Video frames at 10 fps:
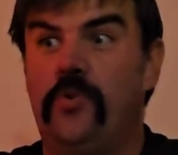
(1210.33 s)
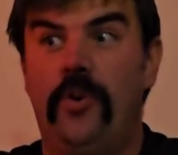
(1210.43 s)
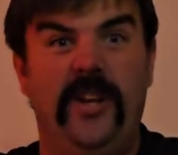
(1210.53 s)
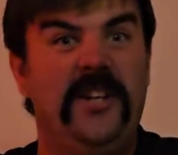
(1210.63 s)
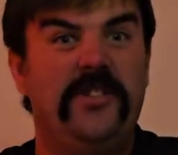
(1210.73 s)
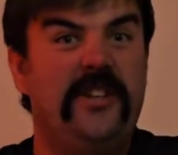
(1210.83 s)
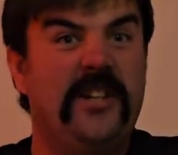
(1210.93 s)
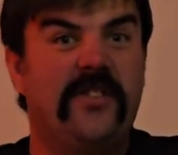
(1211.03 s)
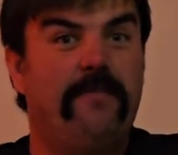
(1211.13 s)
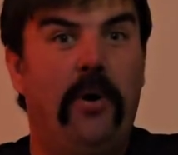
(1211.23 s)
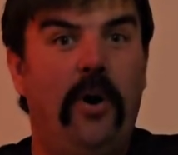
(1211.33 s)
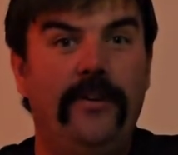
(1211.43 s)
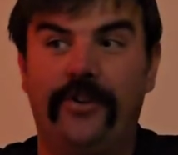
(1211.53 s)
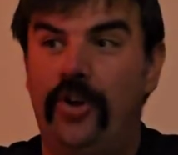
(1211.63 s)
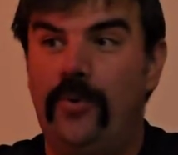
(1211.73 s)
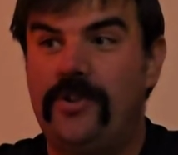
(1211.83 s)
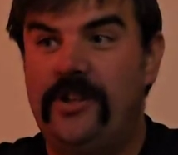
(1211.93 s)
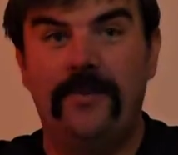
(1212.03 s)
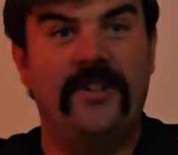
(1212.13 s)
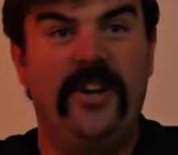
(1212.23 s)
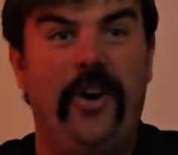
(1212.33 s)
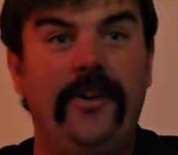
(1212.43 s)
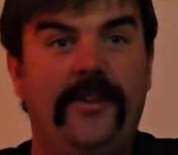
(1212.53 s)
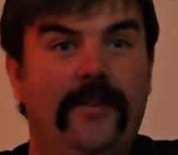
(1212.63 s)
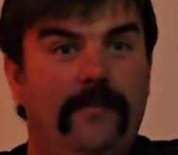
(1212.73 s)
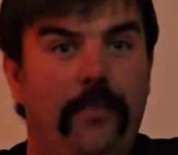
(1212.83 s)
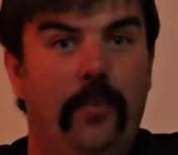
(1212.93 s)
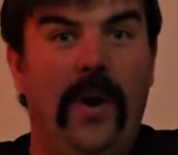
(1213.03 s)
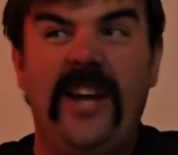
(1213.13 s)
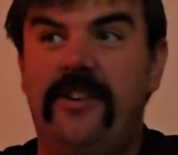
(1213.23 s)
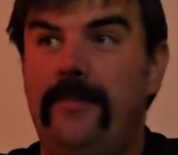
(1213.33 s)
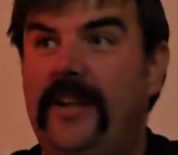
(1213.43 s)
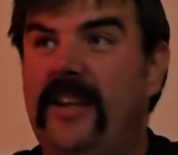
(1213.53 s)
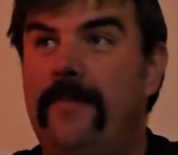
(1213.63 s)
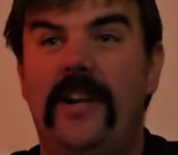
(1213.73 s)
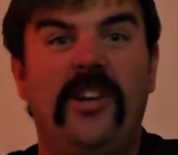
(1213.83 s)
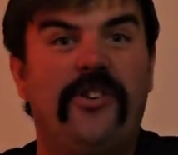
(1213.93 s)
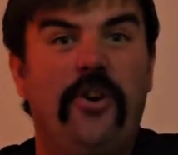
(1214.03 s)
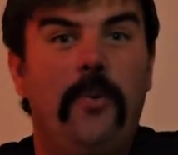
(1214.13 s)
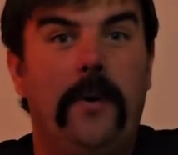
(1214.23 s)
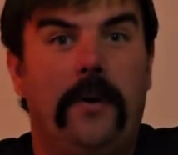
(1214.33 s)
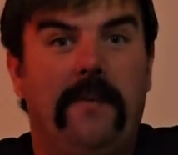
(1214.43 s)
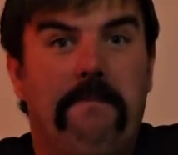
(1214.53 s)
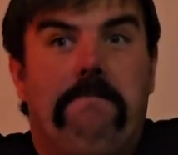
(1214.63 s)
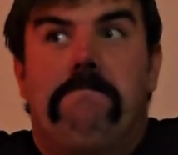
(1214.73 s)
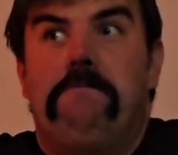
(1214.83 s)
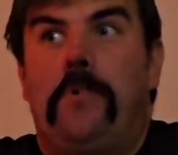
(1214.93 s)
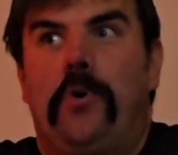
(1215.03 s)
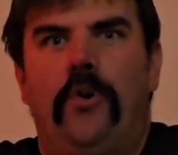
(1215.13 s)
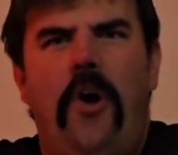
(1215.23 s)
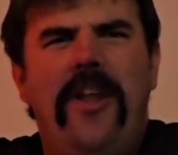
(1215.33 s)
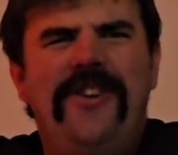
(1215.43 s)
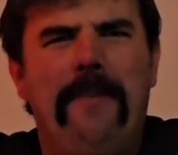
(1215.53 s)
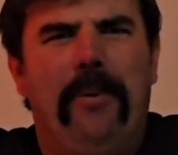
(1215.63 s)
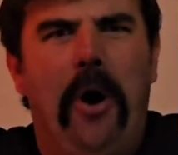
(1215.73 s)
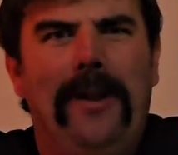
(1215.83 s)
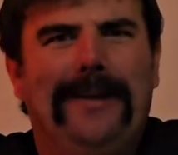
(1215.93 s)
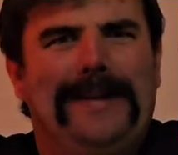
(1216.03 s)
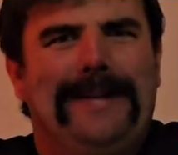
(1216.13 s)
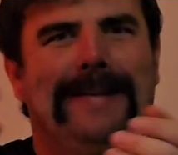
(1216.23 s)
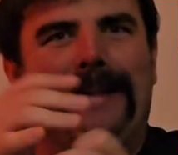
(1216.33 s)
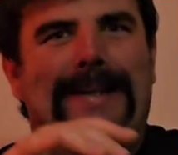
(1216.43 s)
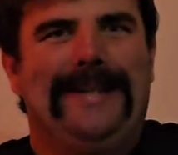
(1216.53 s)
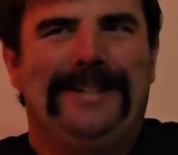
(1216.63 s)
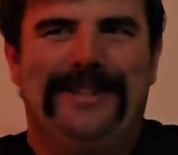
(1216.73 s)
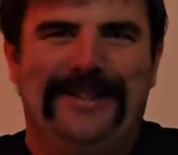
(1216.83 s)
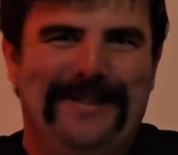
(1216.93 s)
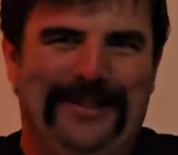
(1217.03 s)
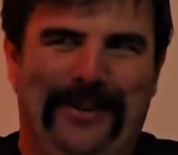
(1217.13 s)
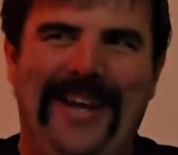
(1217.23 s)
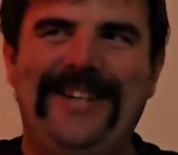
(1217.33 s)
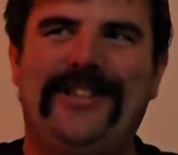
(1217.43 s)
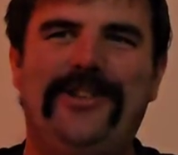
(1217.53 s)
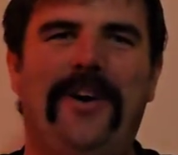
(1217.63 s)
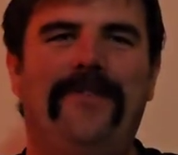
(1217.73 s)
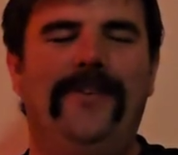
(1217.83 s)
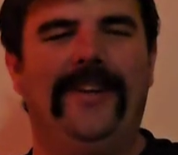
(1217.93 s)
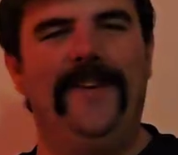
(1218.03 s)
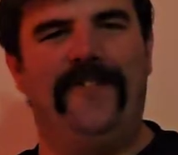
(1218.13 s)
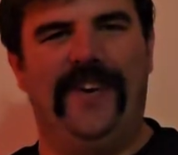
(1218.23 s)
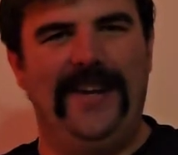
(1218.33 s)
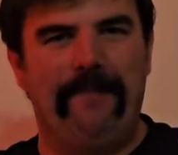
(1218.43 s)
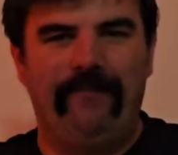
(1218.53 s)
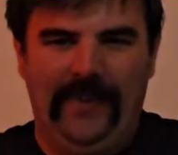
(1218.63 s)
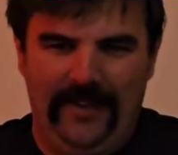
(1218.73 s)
Good instincts of Paul to know she was in a hut randomly in the middle of nowhere. Good on you, Paul. So they scuffle, they fight.